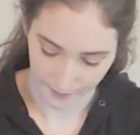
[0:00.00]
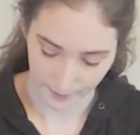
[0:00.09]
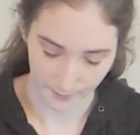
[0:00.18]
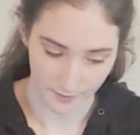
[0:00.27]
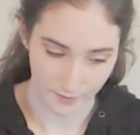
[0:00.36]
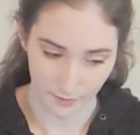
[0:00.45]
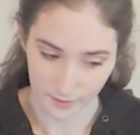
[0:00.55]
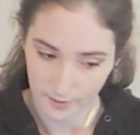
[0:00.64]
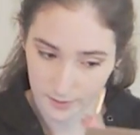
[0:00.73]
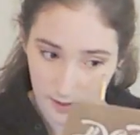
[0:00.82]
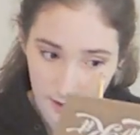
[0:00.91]
Now I'm gonna do it on the
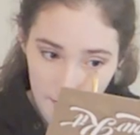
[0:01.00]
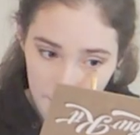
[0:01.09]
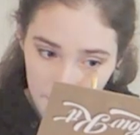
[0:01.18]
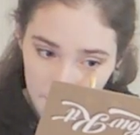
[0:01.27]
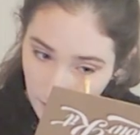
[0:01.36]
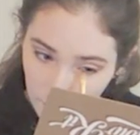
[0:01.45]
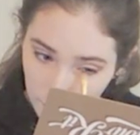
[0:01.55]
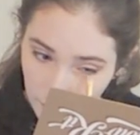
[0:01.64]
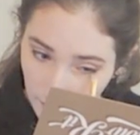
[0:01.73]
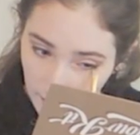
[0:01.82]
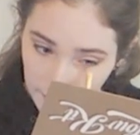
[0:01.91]
other side. Oh
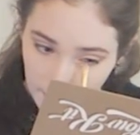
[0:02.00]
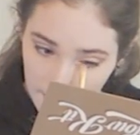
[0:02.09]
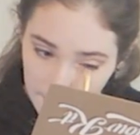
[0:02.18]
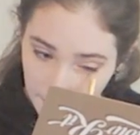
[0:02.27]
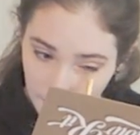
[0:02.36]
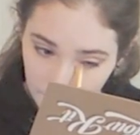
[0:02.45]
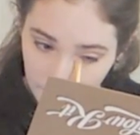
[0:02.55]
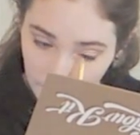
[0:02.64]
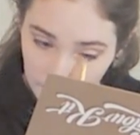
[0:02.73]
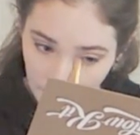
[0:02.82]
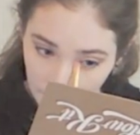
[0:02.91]
fuck, yeah, I
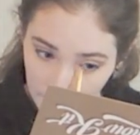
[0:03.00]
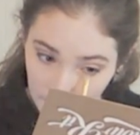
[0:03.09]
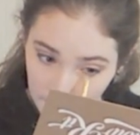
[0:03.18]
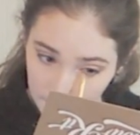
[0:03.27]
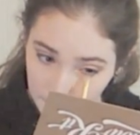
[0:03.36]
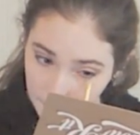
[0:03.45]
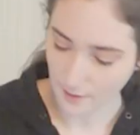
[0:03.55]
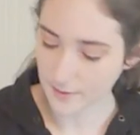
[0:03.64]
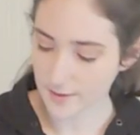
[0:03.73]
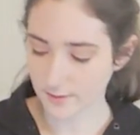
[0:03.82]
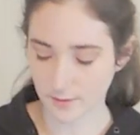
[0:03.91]
fucked that one up. Now
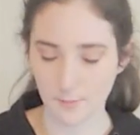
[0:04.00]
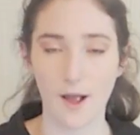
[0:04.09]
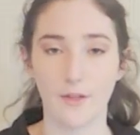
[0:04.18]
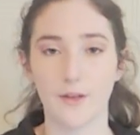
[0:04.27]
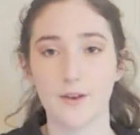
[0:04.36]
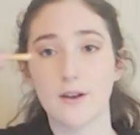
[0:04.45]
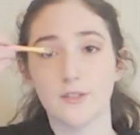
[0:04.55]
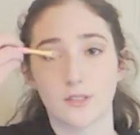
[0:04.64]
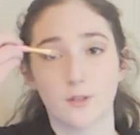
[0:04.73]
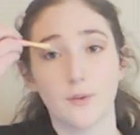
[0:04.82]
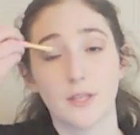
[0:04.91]
I'm gonna use some highlighter and
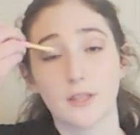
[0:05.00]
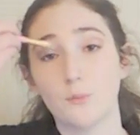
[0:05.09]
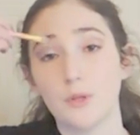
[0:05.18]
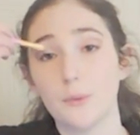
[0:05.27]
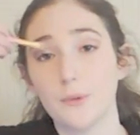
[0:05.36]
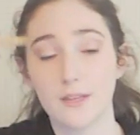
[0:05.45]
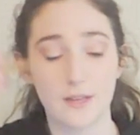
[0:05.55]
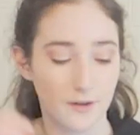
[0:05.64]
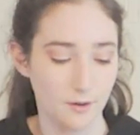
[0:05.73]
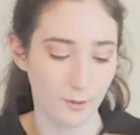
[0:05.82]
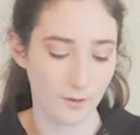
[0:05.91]
just go in like the really, really
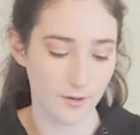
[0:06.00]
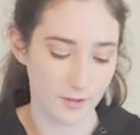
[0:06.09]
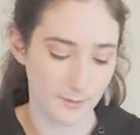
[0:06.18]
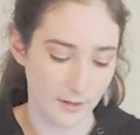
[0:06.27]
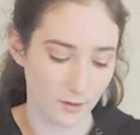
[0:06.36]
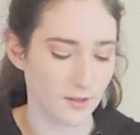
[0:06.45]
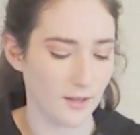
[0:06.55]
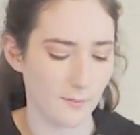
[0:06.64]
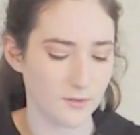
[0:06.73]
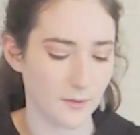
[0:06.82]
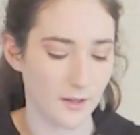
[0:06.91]
inner corner to make it look like
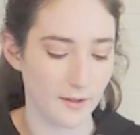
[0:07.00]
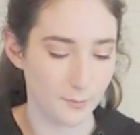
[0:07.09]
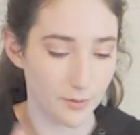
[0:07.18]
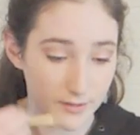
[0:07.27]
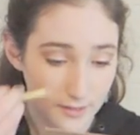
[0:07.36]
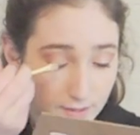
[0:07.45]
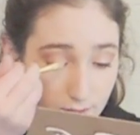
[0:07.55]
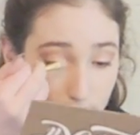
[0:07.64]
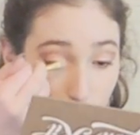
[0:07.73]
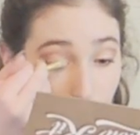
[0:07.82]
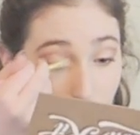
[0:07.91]
I'm some kind of like princess
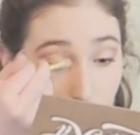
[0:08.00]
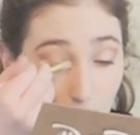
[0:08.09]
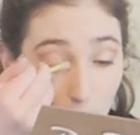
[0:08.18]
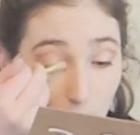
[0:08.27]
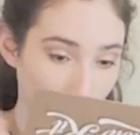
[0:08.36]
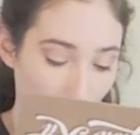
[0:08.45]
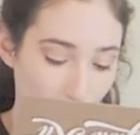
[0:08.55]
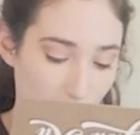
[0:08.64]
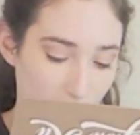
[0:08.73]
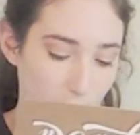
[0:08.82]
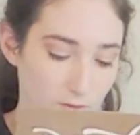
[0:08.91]
or something. I
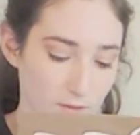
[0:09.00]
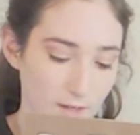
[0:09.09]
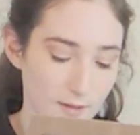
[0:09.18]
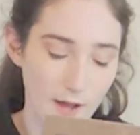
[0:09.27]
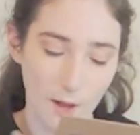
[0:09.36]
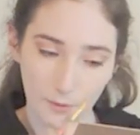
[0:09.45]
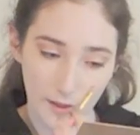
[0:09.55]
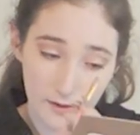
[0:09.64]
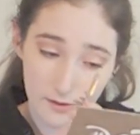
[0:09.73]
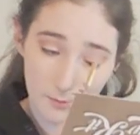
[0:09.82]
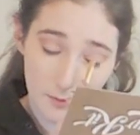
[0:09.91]
feel like that'll just like help
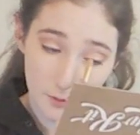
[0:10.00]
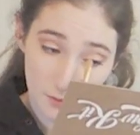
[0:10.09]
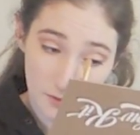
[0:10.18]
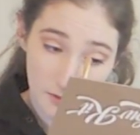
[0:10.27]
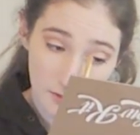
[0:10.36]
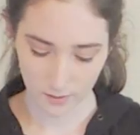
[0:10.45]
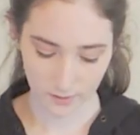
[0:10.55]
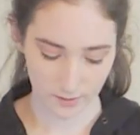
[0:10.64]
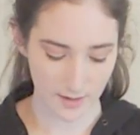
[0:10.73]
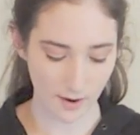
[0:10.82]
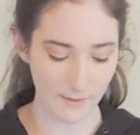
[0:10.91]
lighten the mood.
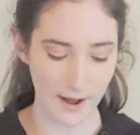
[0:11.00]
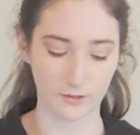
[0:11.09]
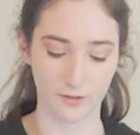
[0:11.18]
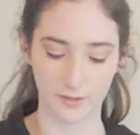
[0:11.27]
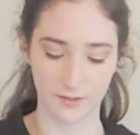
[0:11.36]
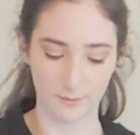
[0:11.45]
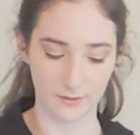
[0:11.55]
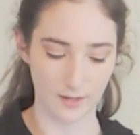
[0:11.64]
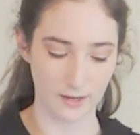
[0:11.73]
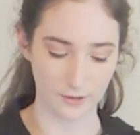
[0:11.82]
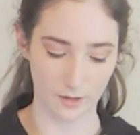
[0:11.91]
So now I'm actually done with
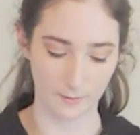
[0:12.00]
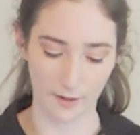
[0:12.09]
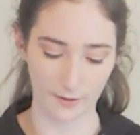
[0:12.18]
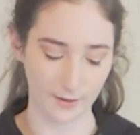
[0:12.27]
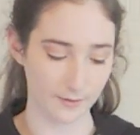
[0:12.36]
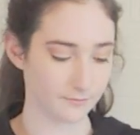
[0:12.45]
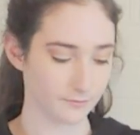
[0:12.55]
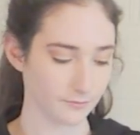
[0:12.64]
the eyeshadow palette.